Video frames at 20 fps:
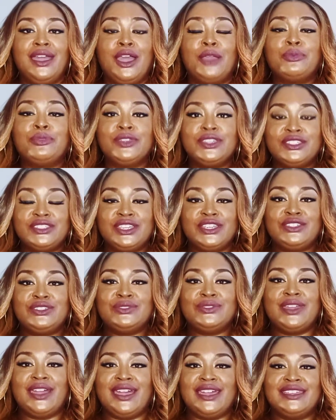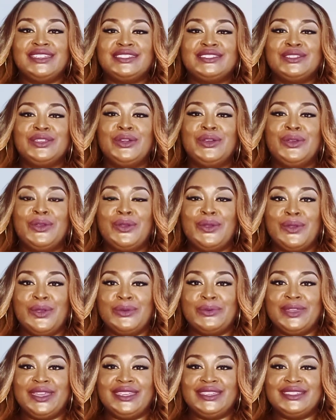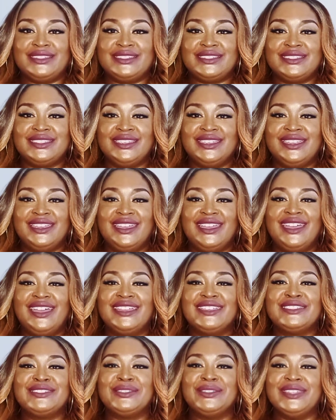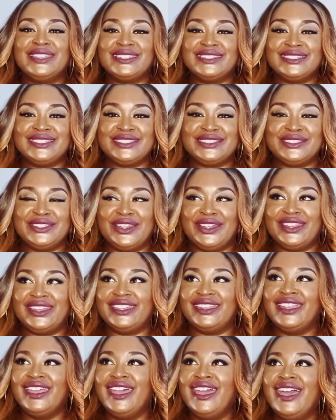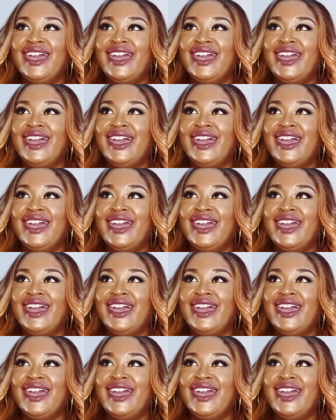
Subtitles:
appreciate you guys always. So let's get started.